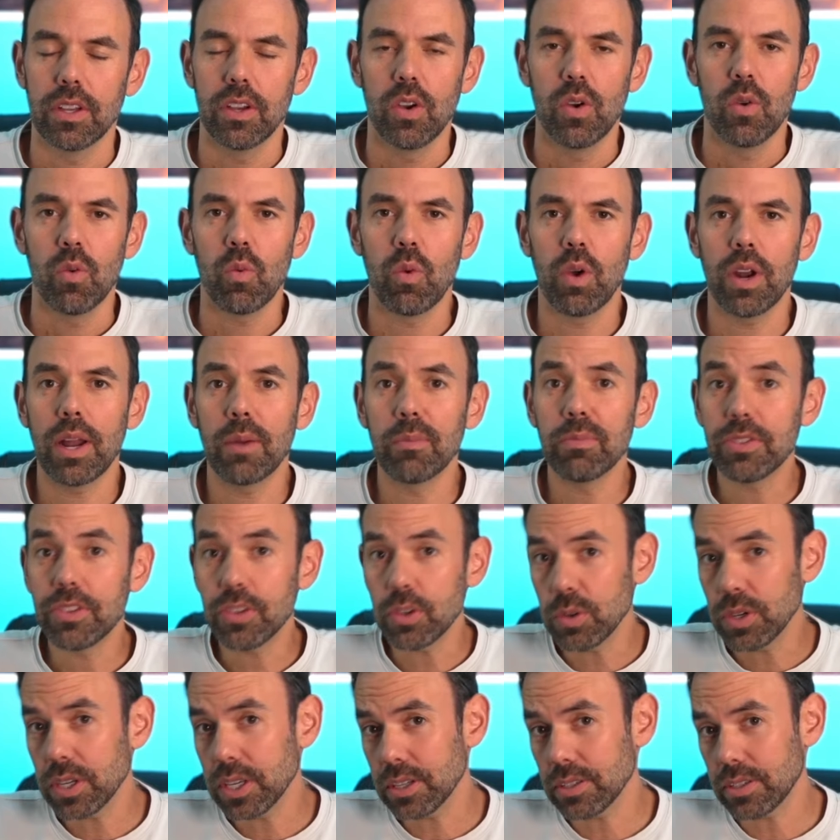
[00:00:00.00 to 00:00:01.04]
What I'm
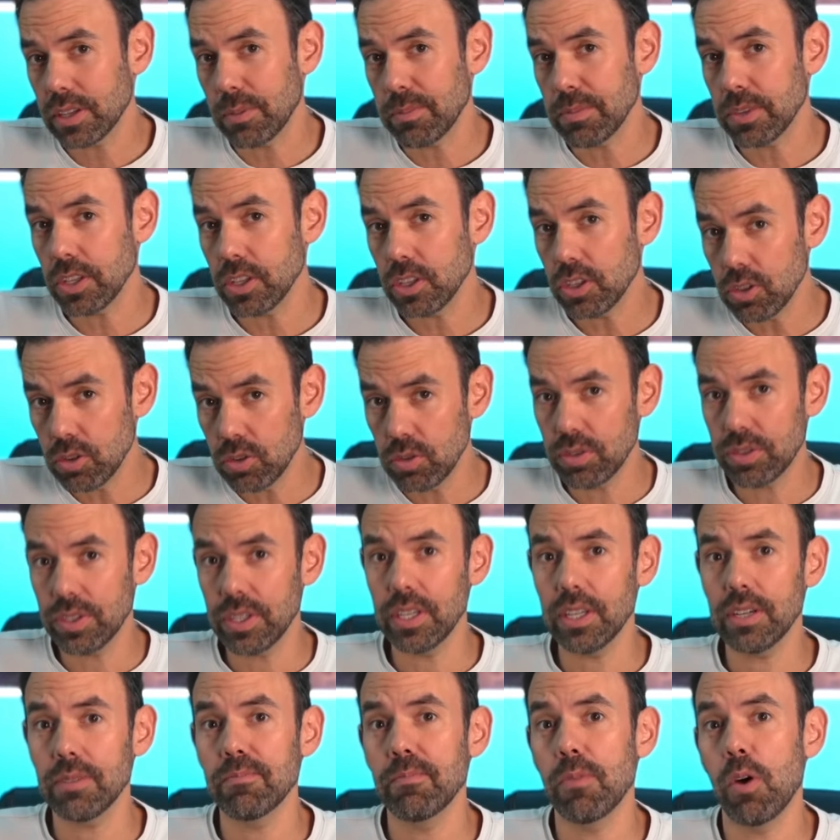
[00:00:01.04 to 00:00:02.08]
doing is I'm
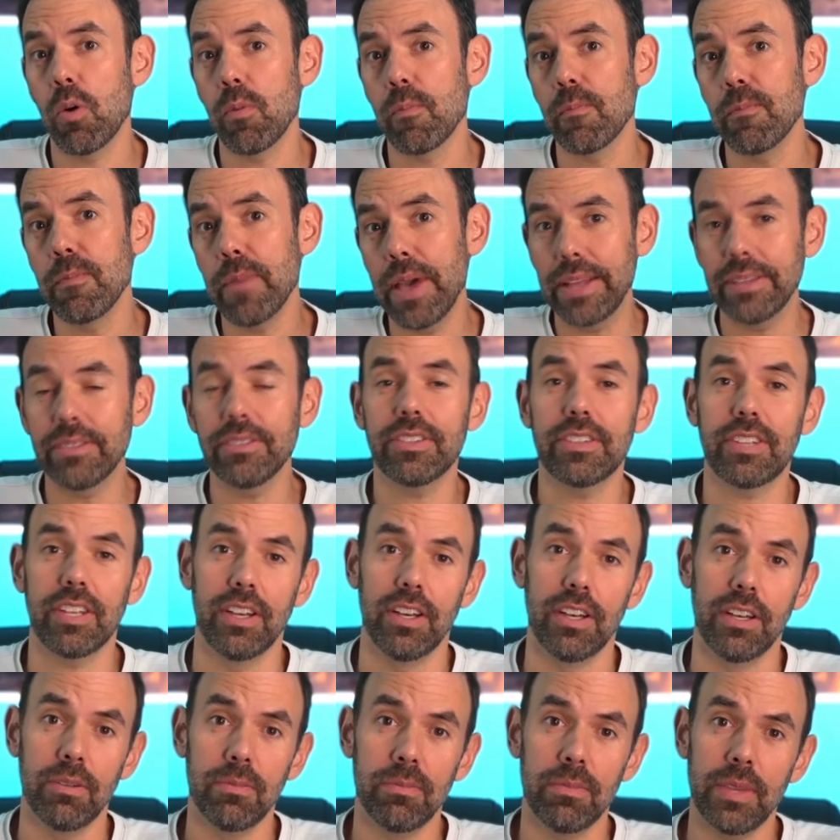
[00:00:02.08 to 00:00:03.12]
using
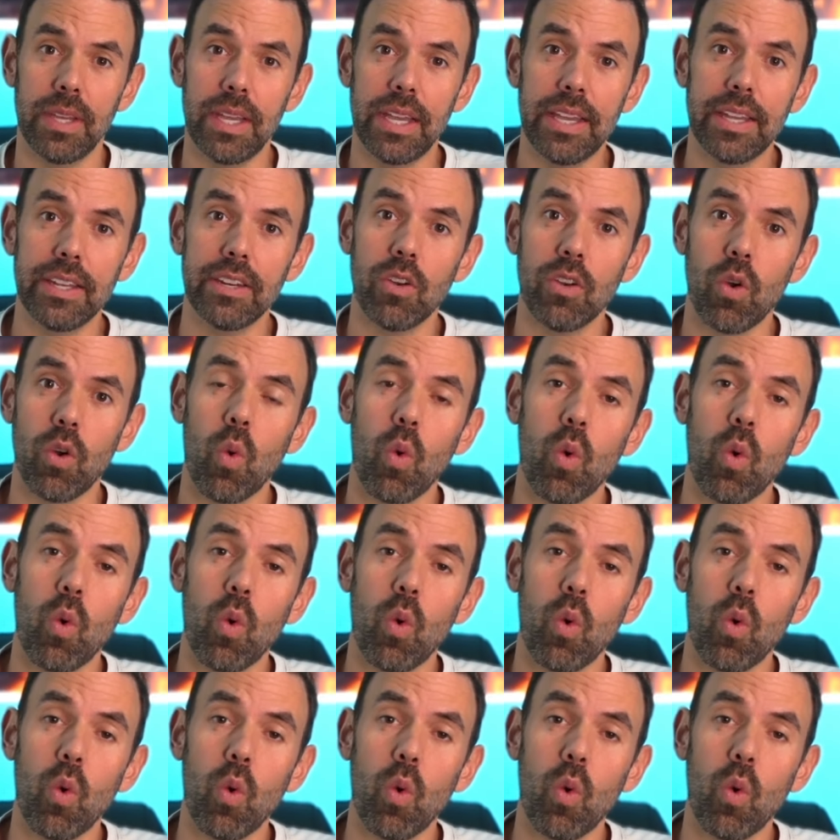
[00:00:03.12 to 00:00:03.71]
momentum in